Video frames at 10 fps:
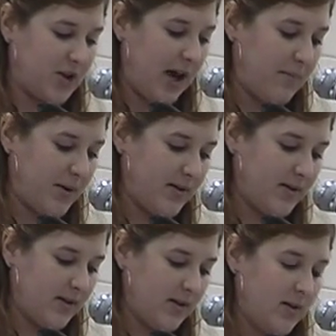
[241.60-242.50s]

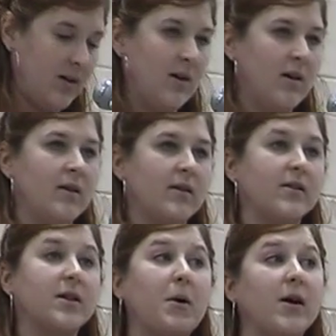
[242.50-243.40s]
happens.
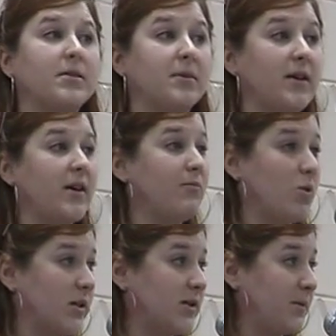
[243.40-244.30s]
There's the possibility of
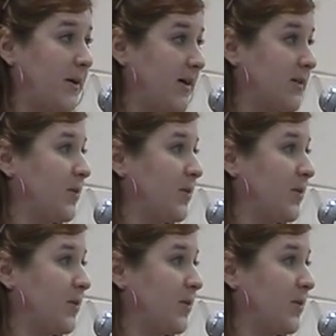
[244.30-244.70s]
more subpoenas,